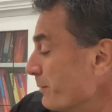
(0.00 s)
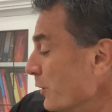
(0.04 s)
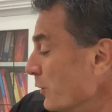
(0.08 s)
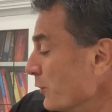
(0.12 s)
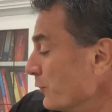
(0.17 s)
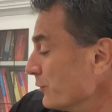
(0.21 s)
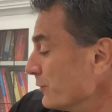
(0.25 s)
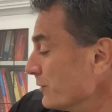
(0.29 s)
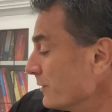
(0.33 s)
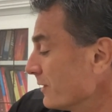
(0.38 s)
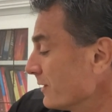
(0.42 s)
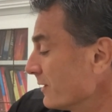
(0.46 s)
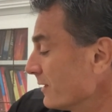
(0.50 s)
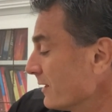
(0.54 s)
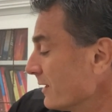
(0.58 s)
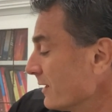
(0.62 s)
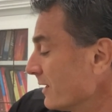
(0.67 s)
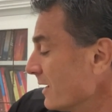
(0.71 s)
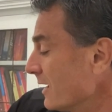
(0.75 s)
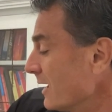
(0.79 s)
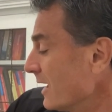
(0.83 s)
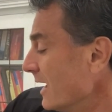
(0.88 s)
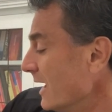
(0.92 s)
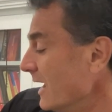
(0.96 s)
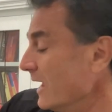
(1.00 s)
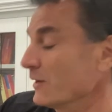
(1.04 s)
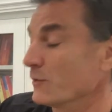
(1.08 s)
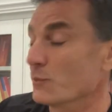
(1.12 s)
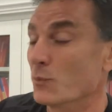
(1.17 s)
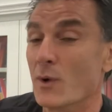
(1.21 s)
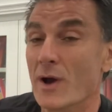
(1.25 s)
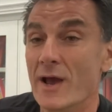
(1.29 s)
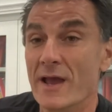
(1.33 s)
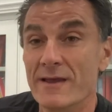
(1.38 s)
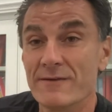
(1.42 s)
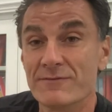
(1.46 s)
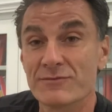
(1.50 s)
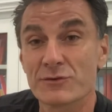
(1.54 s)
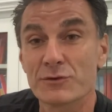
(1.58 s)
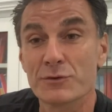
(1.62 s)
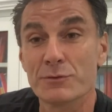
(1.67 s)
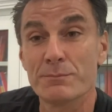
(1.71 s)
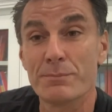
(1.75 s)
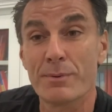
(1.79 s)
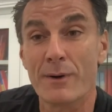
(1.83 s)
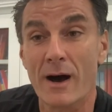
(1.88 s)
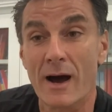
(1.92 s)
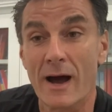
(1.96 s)
boat and waved
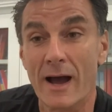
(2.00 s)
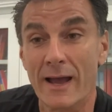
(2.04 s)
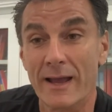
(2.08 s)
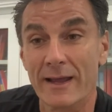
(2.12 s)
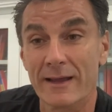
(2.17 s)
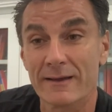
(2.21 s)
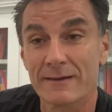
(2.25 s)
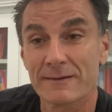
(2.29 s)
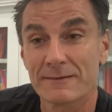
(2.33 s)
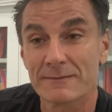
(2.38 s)
goodbye.